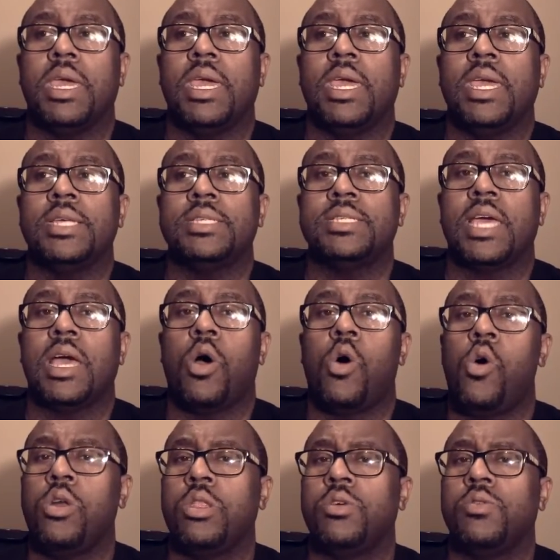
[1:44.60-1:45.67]
is that
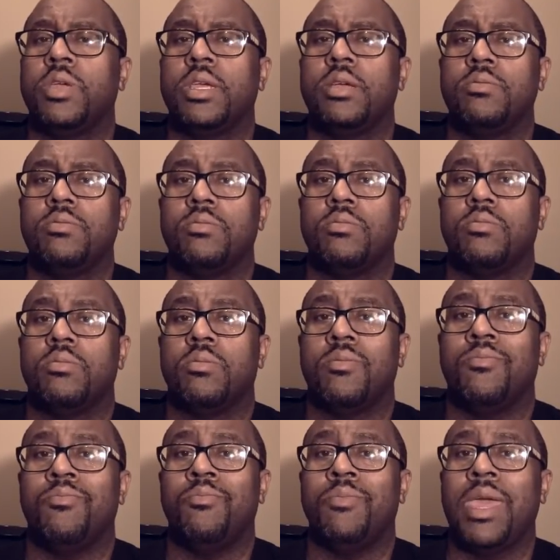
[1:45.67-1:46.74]
all on him?
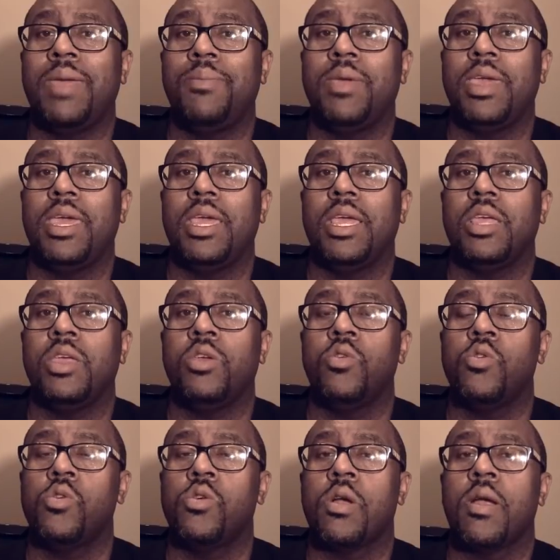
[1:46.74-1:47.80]
Maybe
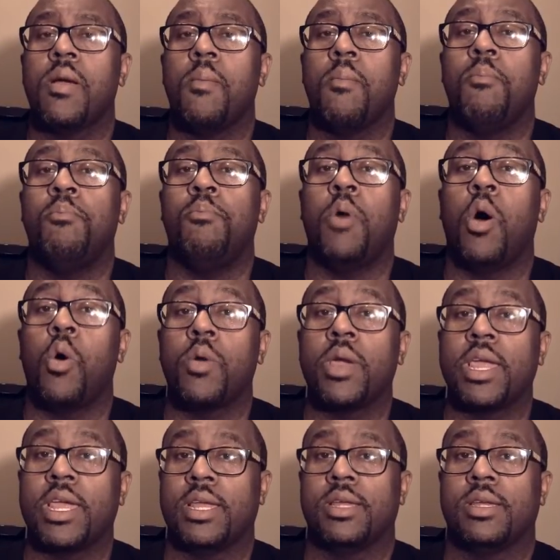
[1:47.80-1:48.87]
you're
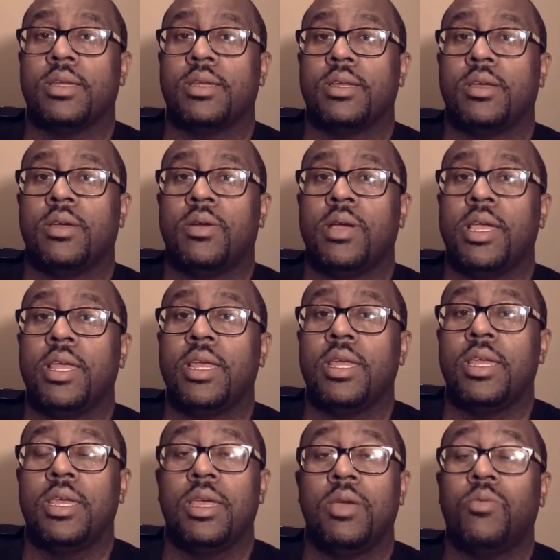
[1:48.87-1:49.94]
boring. All right?
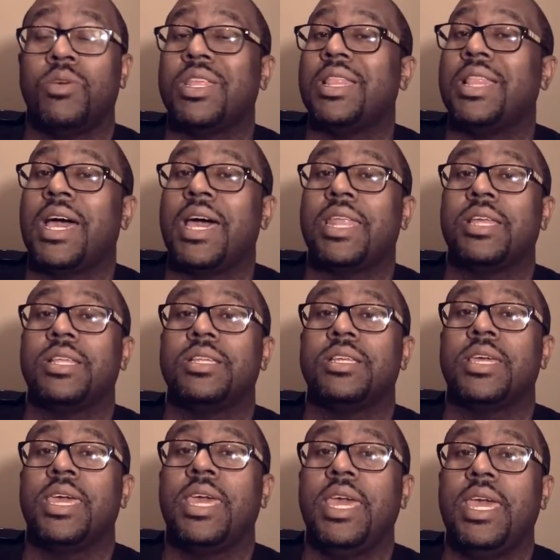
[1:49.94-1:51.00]
And with a lot of
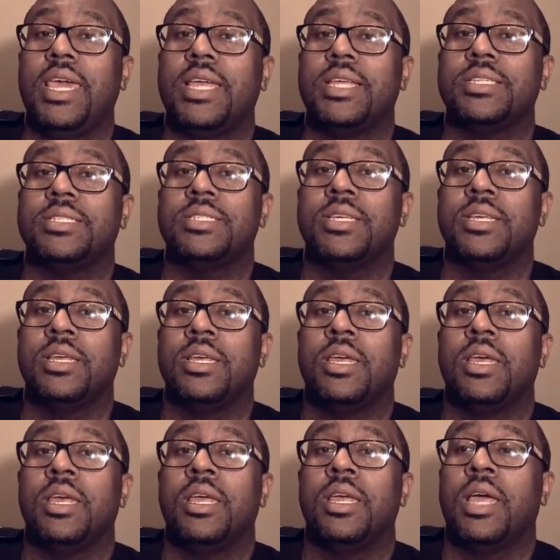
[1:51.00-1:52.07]
kids,
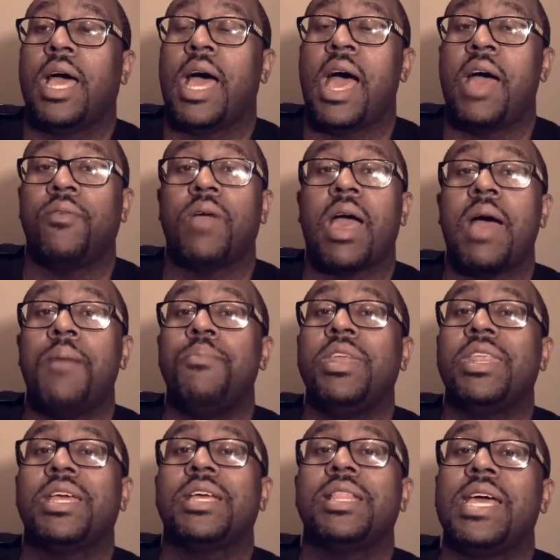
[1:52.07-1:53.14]
I've been
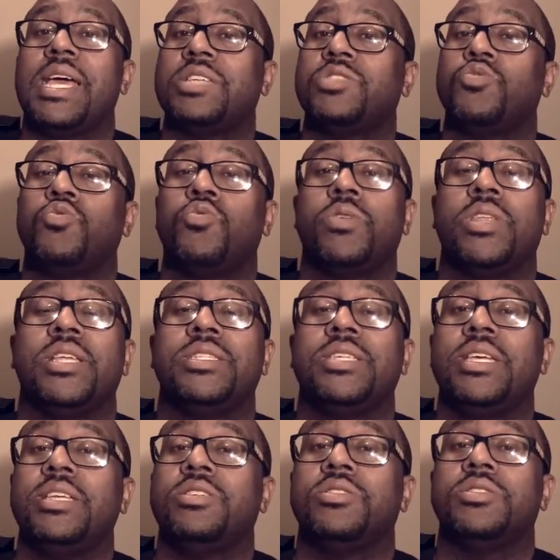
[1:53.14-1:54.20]
in classroom when the
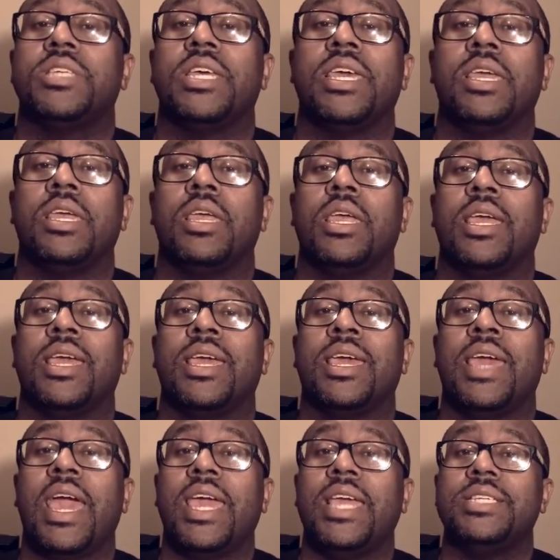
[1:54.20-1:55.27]
teachers
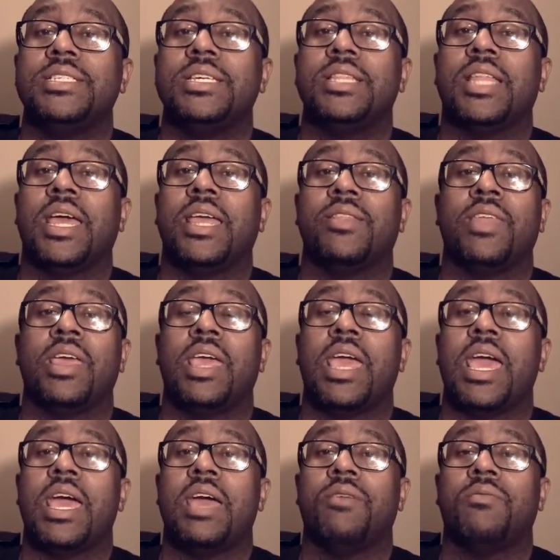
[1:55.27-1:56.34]
engaging like they
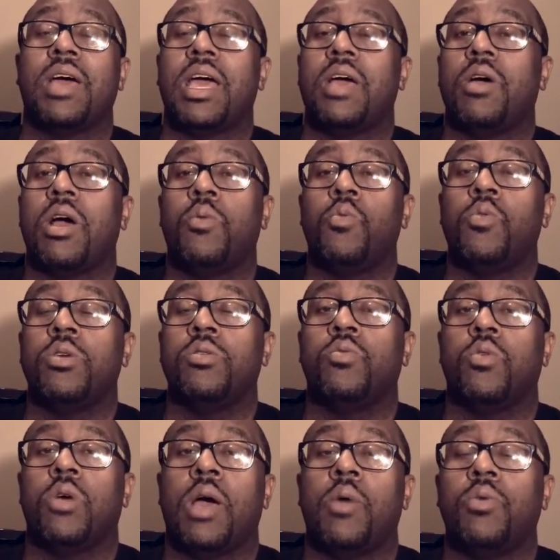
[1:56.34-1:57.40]
have. I
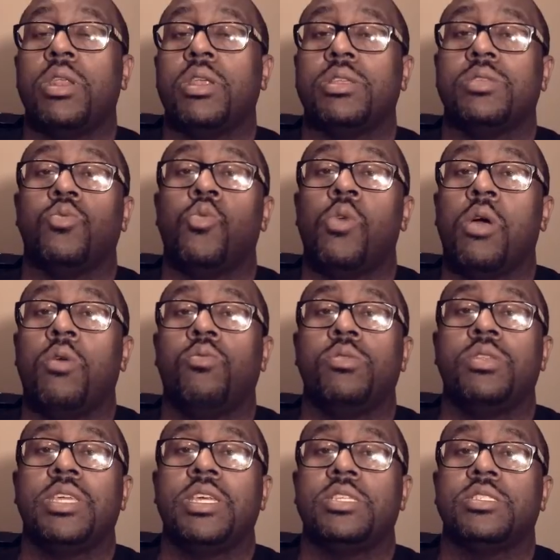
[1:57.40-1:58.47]
went in one
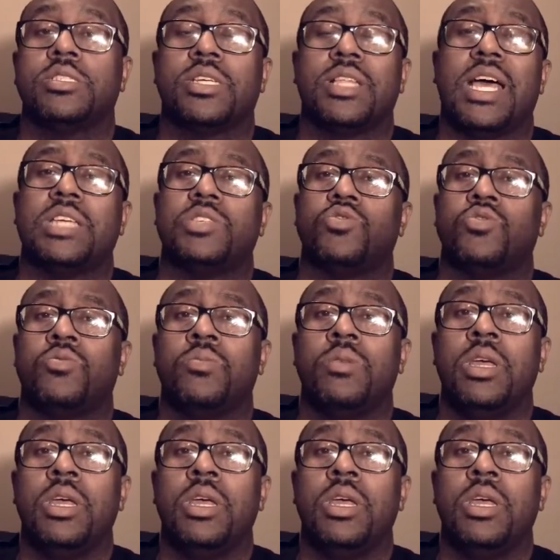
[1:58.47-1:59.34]
teacher's classroom